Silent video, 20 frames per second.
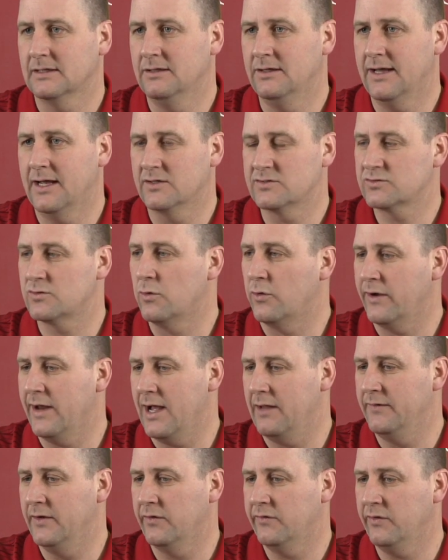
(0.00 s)
You got to score
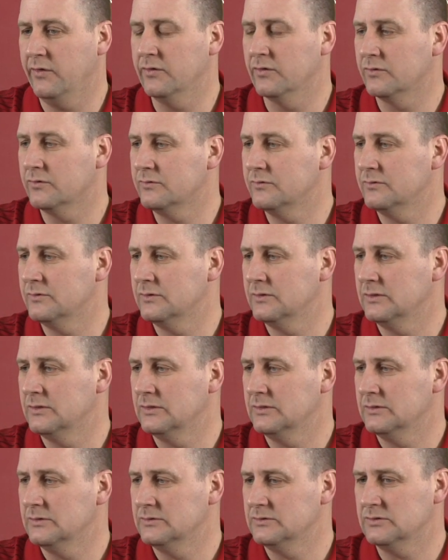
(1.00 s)
down there too.
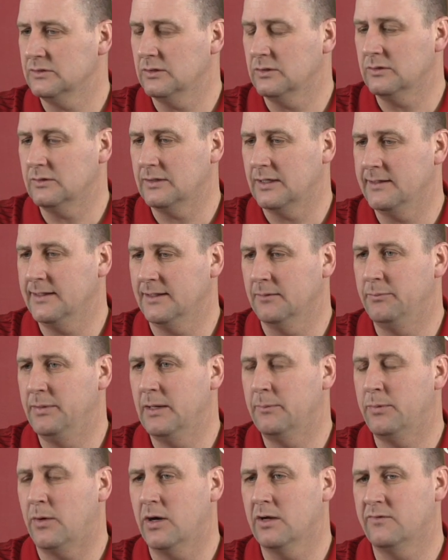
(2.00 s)
So I think a
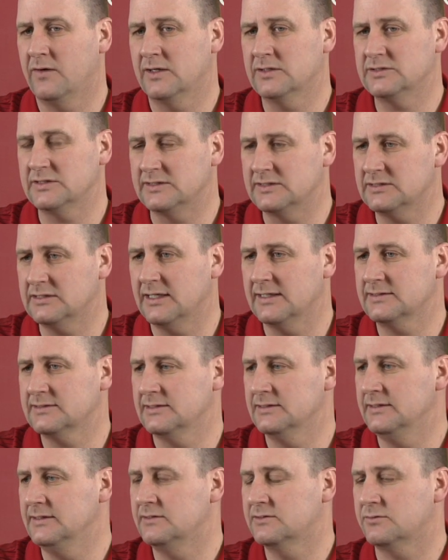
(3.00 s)
big part of our success
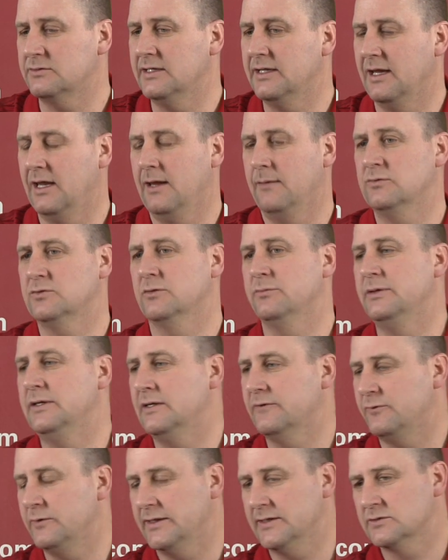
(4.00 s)
in these 3 games will
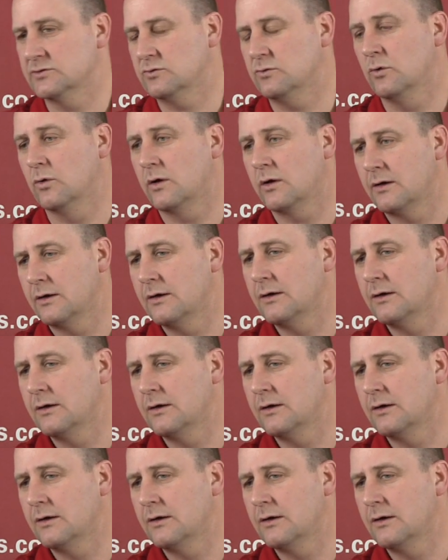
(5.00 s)
be if we can score.